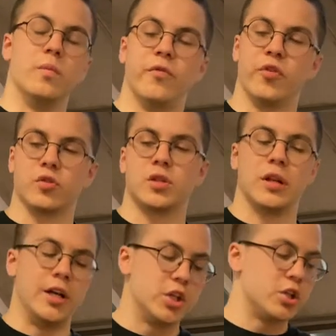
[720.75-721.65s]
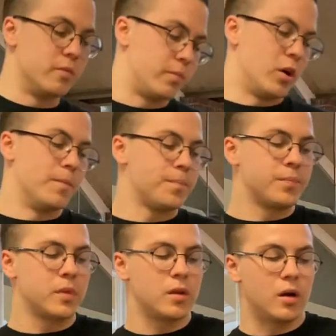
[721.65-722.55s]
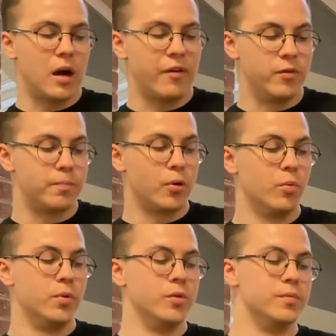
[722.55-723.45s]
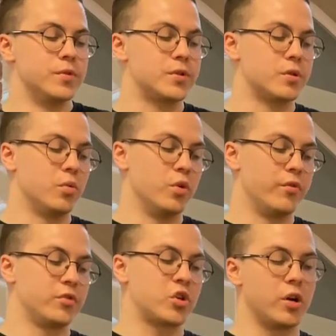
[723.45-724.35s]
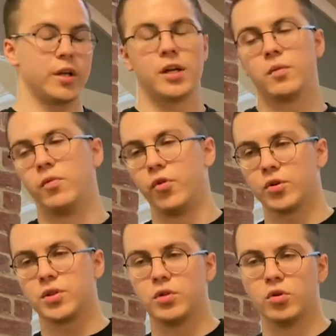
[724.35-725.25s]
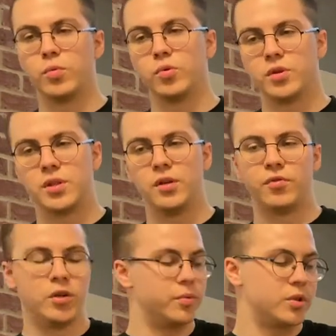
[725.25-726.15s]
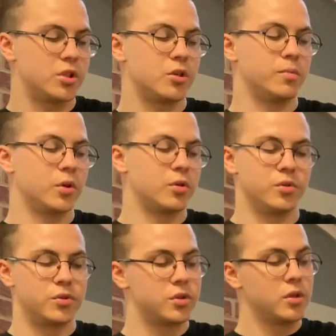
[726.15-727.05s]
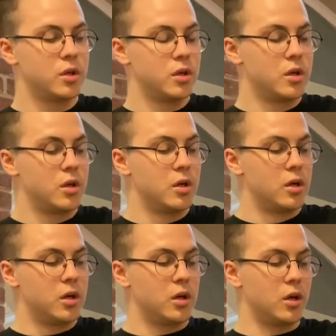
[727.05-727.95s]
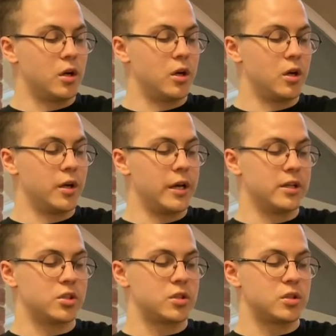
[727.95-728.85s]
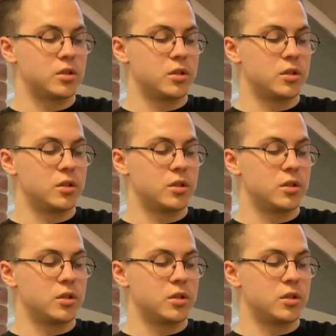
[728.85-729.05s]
methoxylation, but having problems with trying to get the methoxy group on the C3 position, because it's,